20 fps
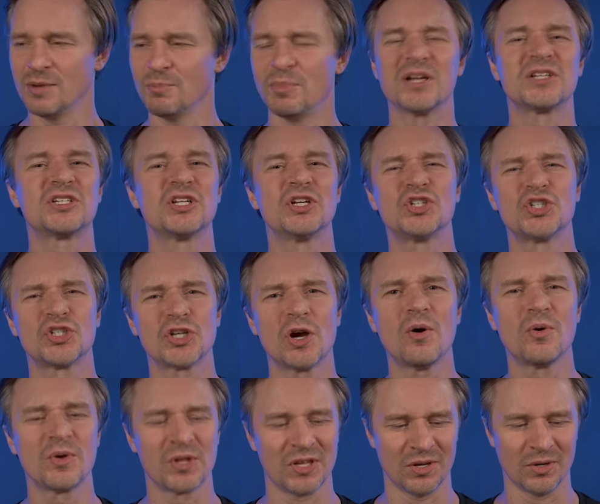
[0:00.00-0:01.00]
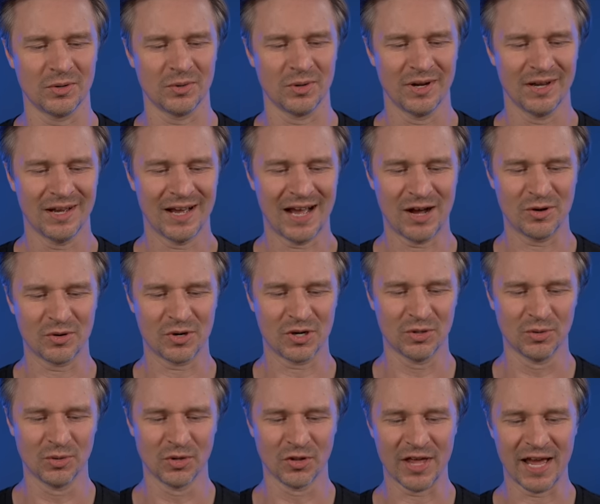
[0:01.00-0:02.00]
but to show you how
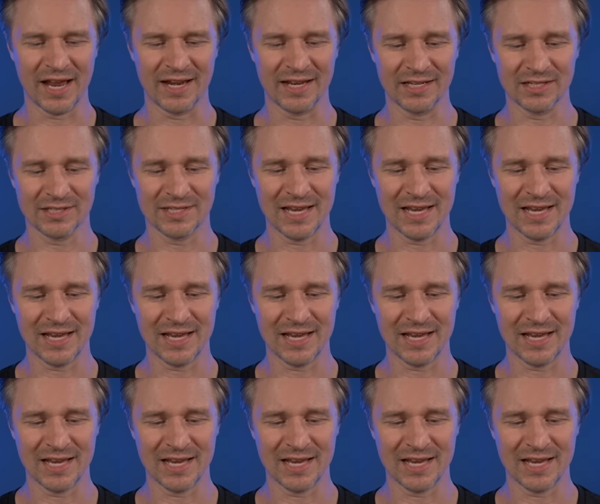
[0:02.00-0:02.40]
cool that is.